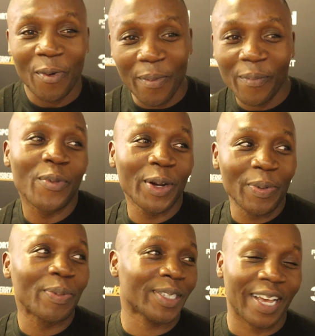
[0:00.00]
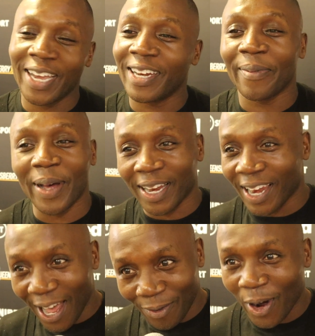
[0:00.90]
when when the people start hearing about
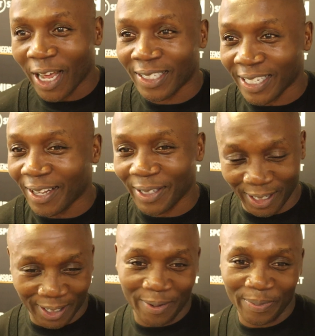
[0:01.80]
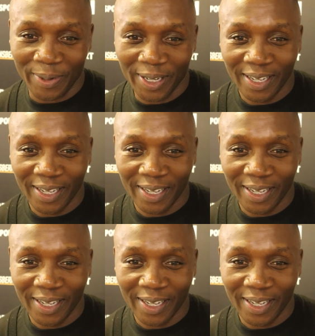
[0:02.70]
Live Wire Sound System,